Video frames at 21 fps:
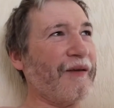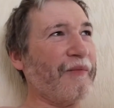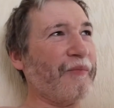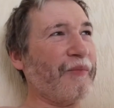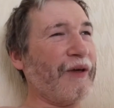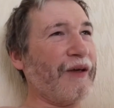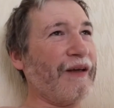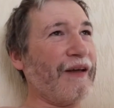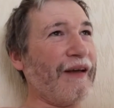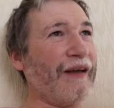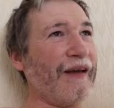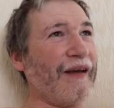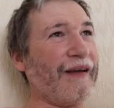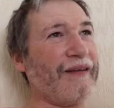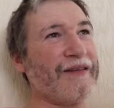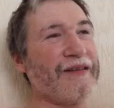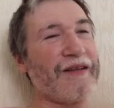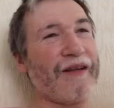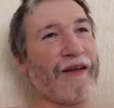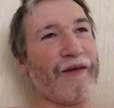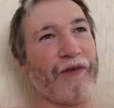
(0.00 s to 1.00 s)
But yeah,
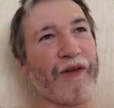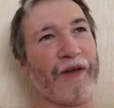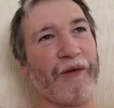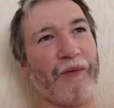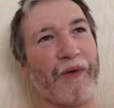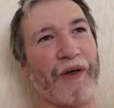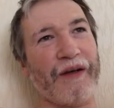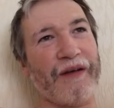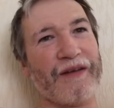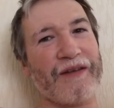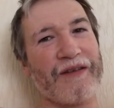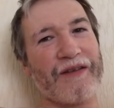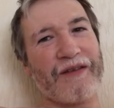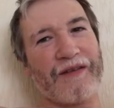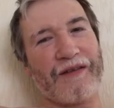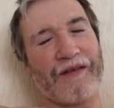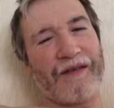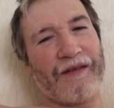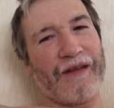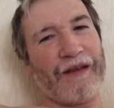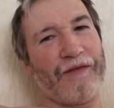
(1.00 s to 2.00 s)
it's lovely when it's
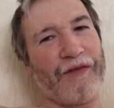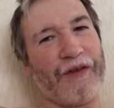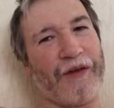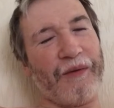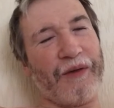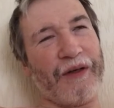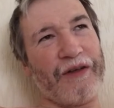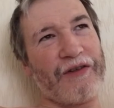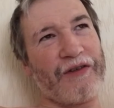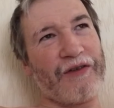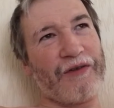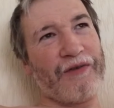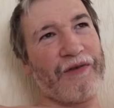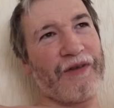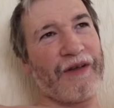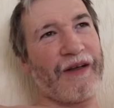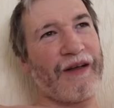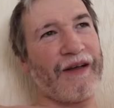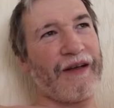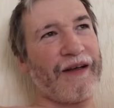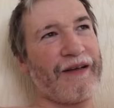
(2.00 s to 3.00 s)
all
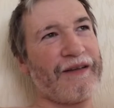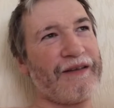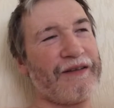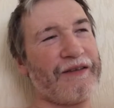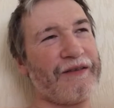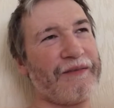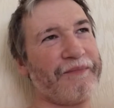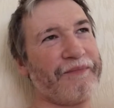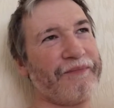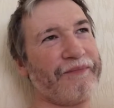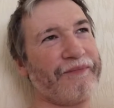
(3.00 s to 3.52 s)
cut